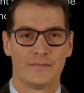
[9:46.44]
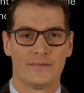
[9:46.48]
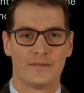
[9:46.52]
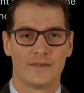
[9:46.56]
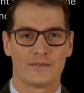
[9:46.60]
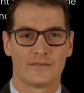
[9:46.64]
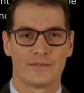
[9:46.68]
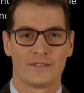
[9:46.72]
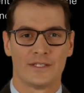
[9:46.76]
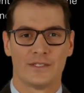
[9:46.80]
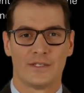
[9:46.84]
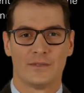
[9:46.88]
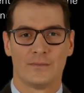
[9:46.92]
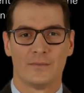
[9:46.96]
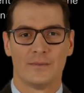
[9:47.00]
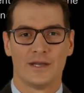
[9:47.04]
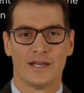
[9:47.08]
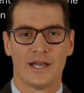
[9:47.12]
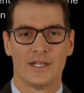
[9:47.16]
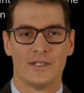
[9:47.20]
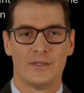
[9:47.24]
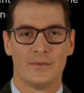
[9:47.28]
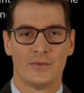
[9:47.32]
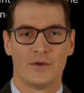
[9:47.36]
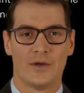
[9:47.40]
This
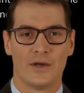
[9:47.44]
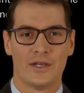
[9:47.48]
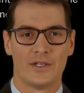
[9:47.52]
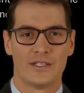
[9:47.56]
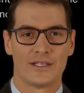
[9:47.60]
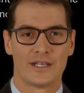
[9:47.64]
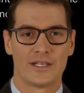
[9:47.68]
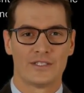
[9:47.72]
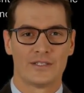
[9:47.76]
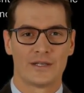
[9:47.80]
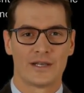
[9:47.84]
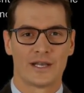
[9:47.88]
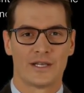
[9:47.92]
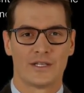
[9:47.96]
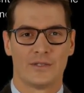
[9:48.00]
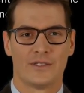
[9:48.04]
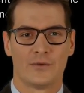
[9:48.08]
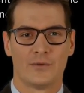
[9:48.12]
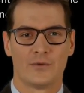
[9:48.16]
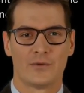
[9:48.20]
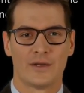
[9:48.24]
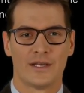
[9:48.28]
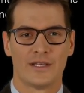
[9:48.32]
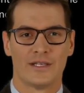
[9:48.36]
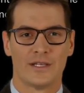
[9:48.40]
mass protest had a
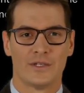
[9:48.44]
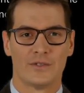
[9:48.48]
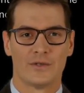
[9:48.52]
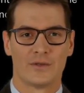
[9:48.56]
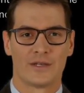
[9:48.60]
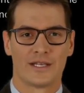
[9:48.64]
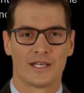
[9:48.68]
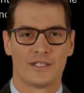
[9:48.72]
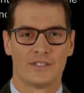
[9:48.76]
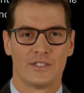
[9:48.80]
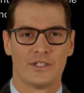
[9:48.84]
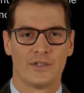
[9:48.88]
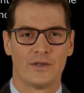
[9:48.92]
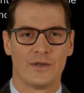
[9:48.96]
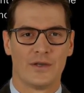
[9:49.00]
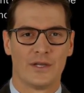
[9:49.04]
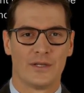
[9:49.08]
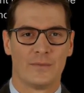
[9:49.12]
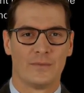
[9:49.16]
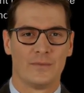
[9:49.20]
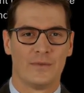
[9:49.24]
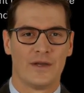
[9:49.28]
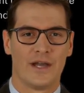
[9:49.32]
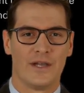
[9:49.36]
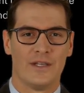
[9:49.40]
great international
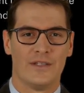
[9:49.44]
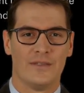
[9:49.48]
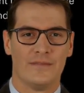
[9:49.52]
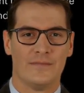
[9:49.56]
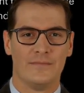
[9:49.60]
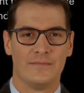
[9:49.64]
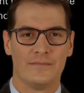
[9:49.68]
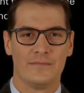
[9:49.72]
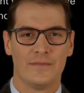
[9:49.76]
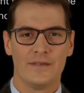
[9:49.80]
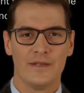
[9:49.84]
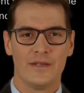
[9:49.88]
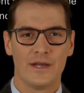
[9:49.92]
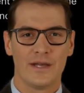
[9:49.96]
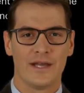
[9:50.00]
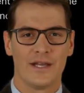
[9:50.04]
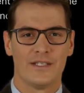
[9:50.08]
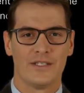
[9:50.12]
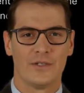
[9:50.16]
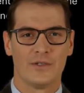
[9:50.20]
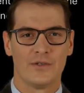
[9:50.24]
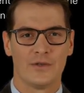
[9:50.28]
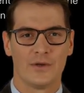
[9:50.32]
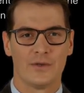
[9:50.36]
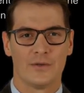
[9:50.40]
impact, as
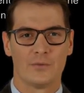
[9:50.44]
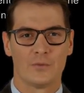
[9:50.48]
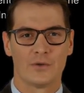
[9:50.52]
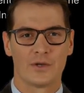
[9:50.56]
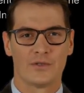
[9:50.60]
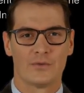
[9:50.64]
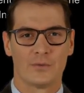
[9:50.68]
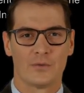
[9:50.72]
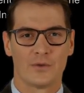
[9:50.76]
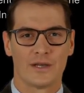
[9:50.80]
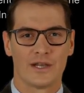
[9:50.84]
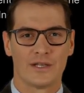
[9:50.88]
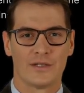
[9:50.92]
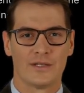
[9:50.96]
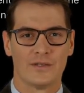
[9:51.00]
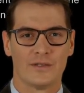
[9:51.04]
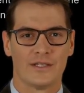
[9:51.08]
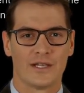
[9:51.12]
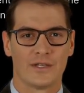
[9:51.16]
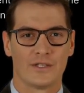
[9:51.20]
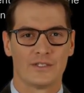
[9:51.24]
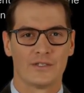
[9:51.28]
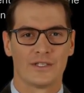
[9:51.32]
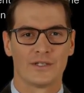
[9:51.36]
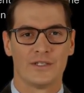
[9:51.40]
it drew worldwide
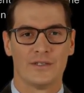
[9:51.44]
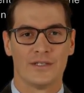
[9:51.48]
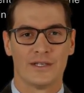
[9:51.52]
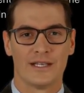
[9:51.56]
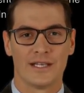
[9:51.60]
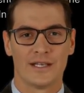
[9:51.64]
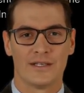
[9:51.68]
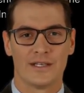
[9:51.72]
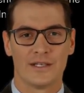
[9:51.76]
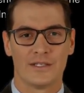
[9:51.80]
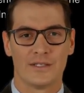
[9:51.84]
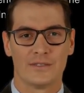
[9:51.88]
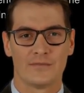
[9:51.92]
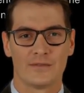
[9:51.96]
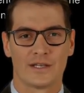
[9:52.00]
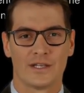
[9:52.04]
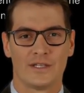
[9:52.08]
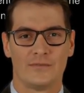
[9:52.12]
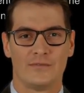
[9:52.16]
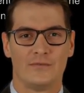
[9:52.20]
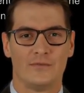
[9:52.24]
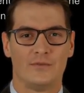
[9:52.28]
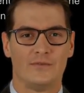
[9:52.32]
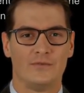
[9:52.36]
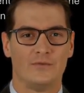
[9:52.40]
attention to India's fight
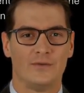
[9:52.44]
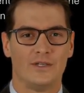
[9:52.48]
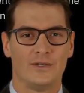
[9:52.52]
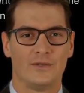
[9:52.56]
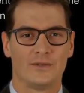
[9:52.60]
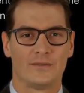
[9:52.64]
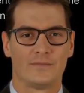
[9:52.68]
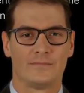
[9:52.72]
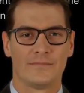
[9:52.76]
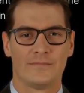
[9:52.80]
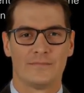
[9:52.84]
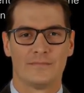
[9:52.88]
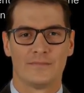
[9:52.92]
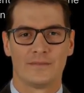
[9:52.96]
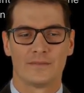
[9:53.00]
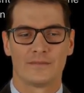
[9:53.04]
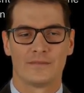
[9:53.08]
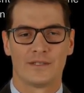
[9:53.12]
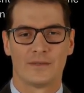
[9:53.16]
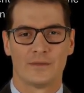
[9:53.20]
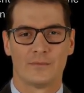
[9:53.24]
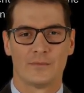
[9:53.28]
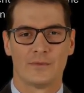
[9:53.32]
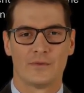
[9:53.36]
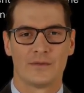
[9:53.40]
for freedom.
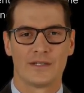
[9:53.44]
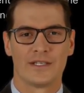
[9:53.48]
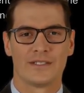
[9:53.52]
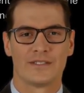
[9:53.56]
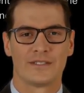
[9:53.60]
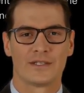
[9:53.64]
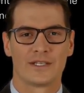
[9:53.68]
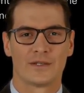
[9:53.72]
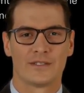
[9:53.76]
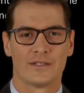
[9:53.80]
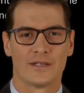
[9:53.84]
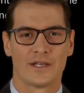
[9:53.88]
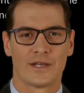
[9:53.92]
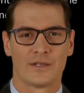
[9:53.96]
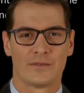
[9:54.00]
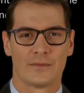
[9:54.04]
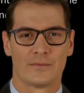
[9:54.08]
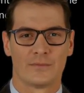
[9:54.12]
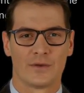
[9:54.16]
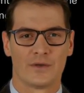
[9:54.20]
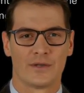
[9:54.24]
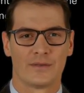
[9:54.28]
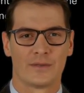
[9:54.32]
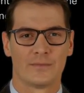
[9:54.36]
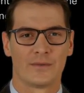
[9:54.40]
The publicity gave the
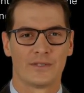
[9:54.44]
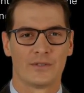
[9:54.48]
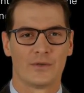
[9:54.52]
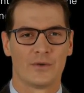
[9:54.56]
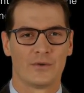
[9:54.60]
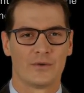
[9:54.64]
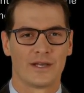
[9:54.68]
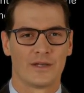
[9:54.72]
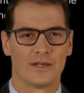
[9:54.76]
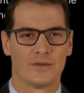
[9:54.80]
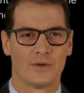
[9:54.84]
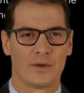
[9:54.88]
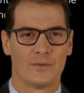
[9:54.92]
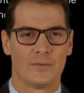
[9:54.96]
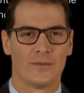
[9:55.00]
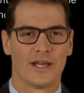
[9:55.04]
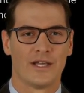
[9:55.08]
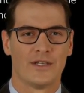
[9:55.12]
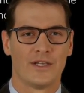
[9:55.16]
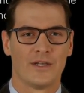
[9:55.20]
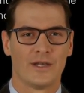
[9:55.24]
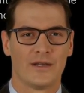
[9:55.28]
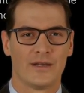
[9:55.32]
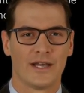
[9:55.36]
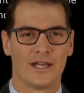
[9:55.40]
movement great
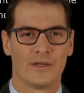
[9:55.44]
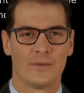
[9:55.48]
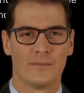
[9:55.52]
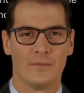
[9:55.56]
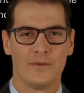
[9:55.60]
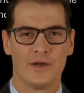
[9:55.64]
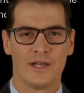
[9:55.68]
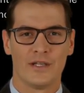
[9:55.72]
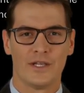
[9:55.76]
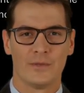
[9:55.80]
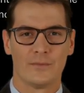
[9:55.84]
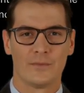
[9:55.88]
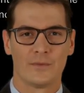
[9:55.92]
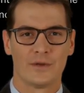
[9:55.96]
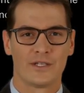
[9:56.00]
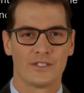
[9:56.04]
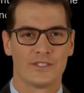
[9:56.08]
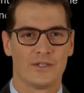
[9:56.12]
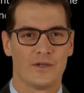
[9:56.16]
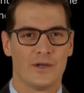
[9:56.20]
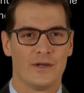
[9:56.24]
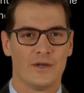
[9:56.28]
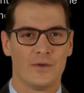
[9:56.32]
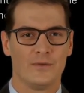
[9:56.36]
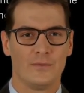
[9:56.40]
momentum and applied
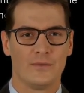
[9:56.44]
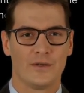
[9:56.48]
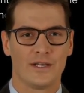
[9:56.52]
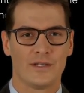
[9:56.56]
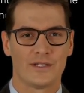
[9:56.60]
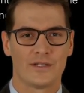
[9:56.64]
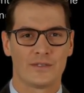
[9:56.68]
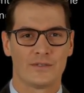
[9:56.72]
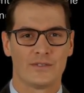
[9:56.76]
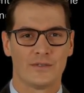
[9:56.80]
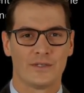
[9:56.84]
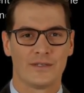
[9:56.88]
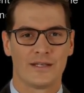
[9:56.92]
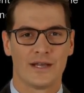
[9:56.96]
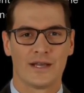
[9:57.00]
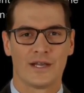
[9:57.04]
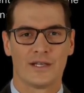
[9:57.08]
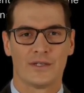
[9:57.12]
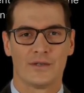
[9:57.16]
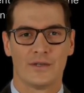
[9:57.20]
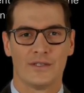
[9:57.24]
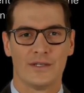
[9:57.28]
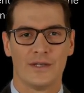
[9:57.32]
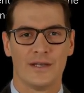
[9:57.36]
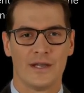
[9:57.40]
pressure on Britain to
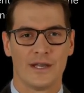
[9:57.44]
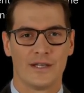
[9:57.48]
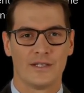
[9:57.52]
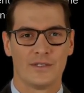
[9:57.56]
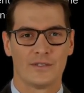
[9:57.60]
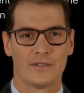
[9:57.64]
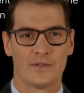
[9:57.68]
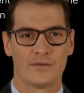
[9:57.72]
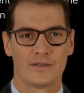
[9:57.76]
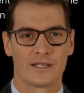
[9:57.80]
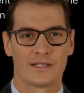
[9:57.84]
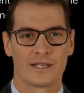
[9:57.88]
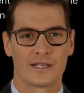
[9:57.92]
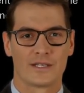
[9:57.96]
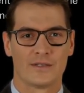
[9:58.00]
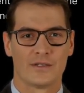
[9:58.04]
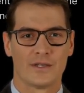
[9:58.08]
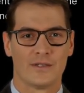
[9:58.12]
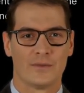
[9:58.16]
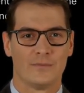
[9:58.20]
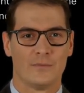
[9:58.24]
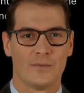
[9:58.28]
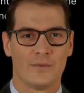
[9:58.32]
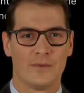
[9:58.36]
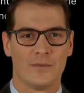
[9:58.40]
tackle the needs of the
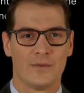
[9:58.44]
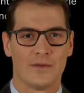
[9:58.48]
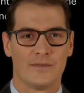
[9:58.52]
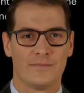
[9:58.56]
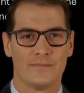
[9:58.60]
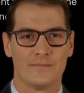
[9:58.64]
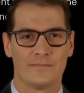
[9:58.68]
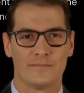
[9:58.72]
Indian people.